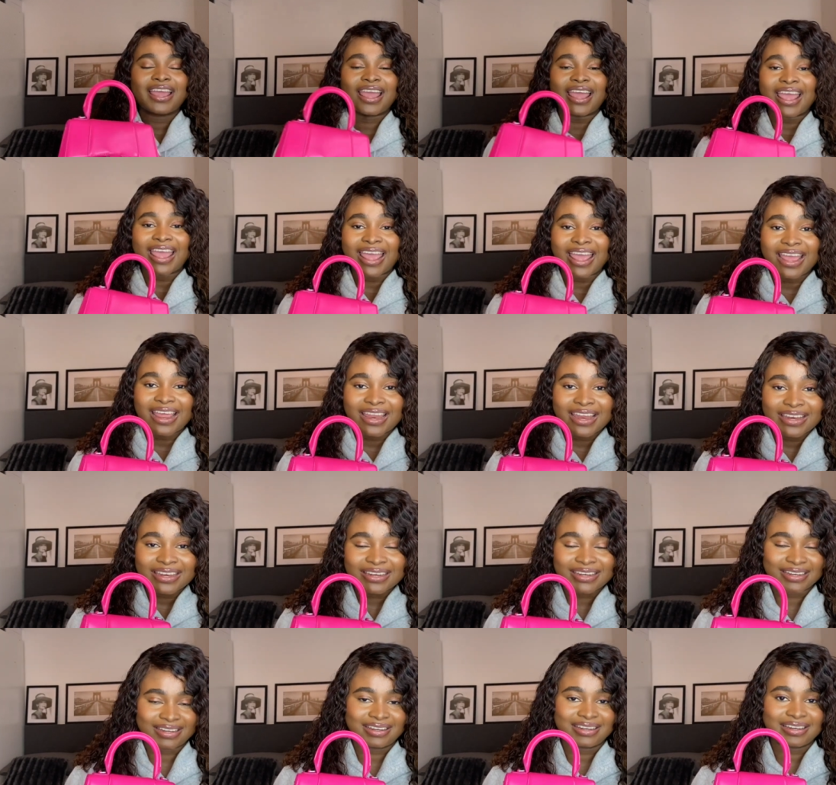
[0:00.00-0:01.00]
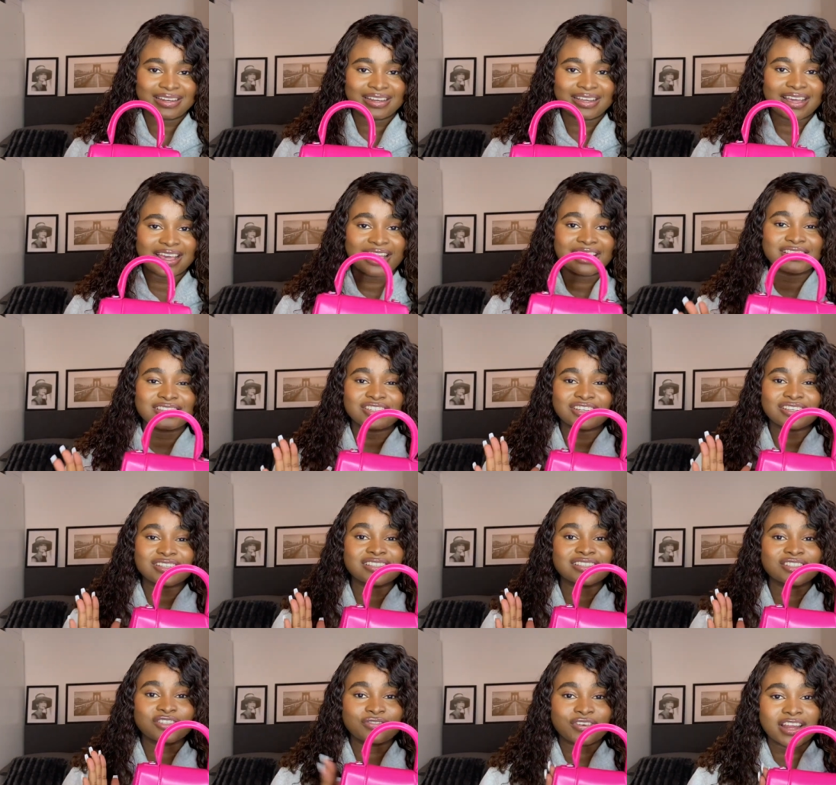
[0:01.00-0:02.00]
and it's just
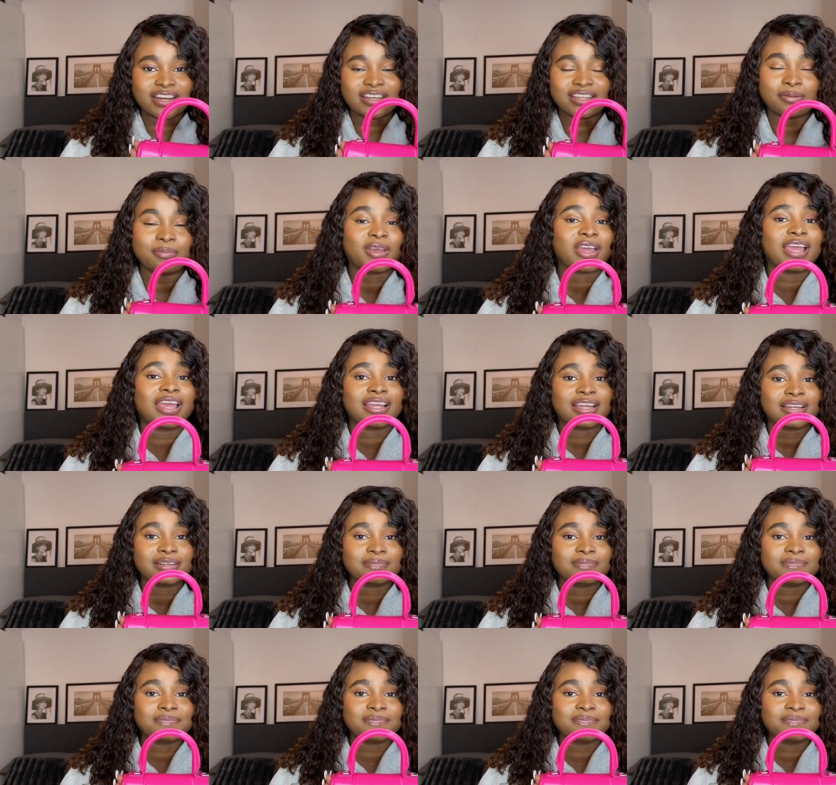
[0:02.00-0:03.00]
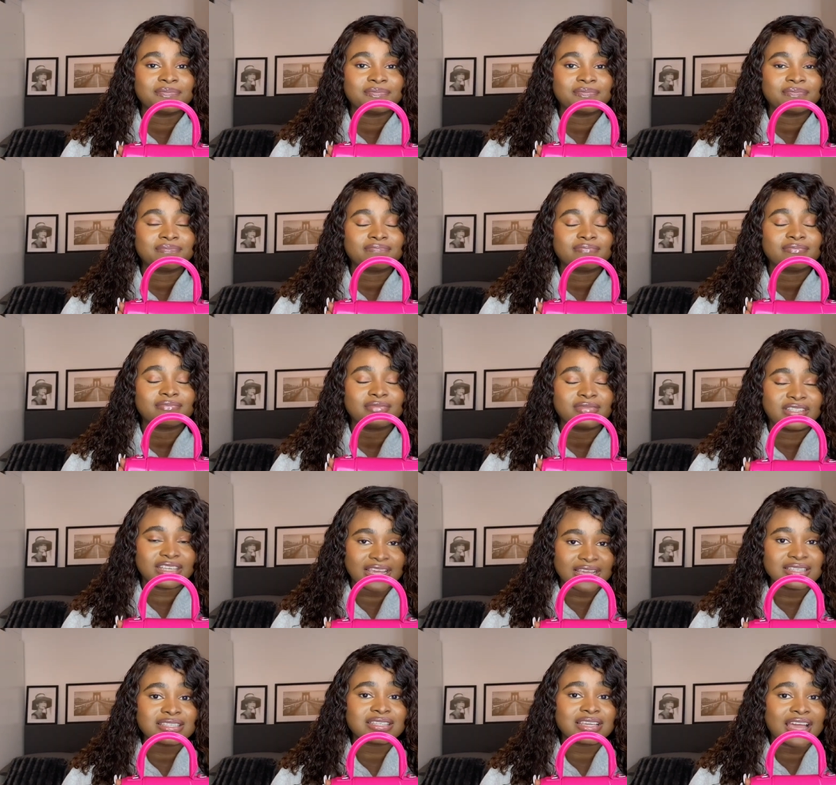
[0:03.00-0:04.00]
a trendy bag
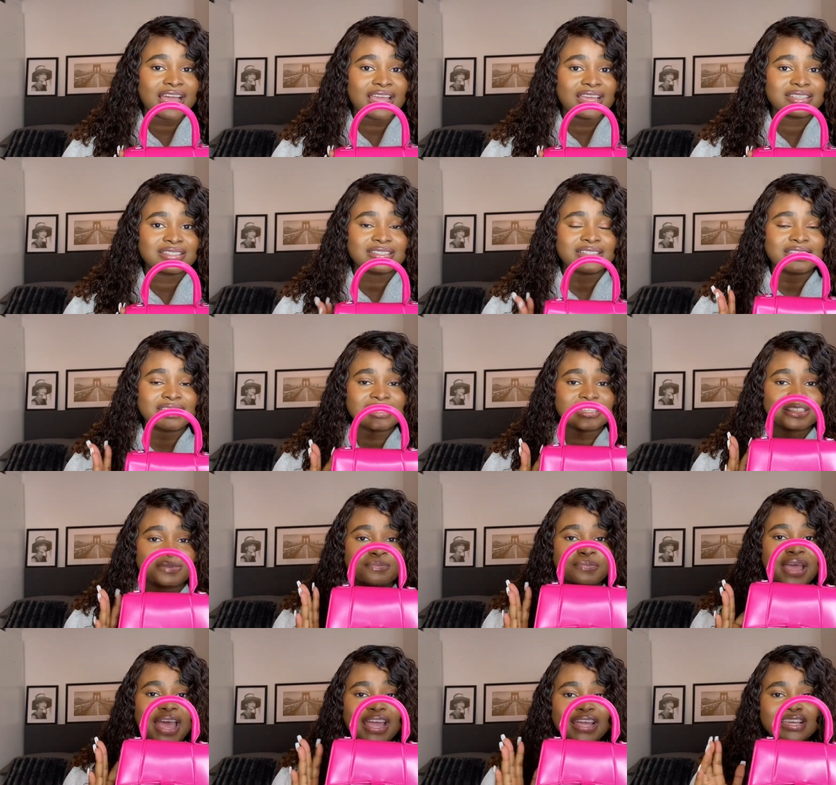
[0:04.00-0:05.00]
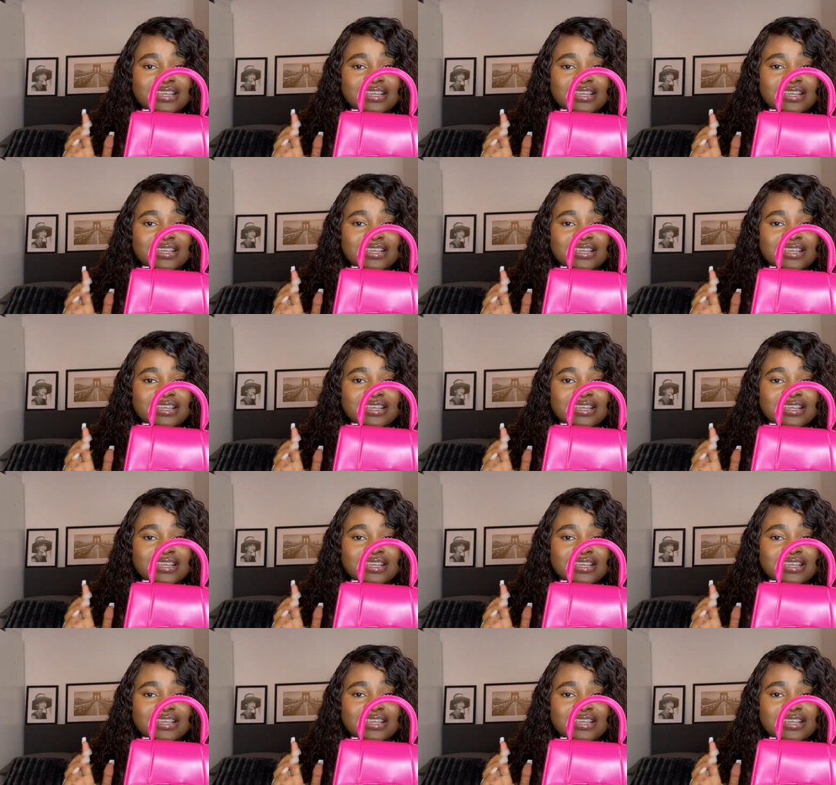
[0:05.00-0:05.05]
Yes, guys, this bag